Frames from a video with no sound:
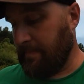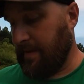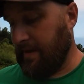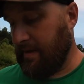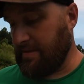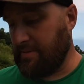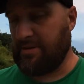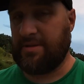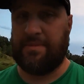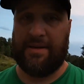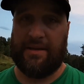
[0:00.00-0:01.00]
that is
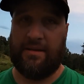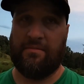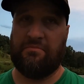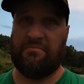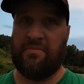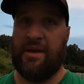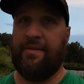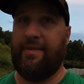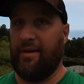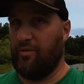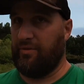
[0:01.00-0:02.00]
supposed to be
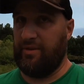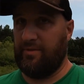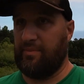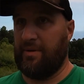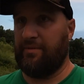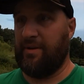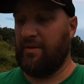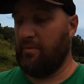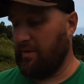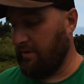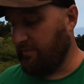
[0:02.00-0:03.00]
the healthiest pig feed
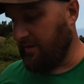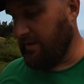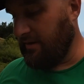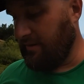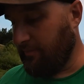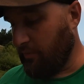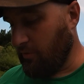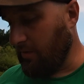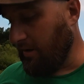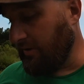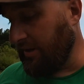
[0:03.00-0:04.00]
that we could find and
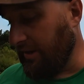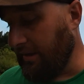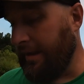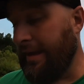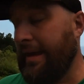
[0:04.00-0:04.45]
afford around here.